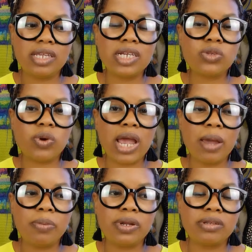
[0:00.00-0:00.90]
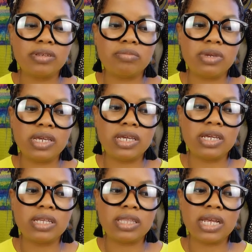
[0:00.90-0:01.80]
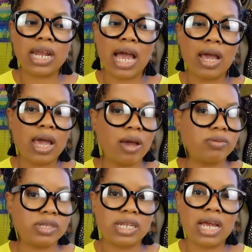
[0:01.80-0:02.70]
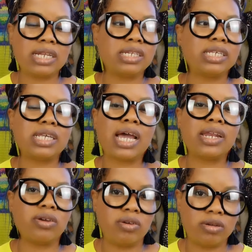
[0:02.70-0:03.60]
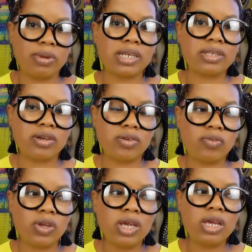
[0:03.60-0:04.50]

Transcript: things were happening to me that I was not deciding on myself.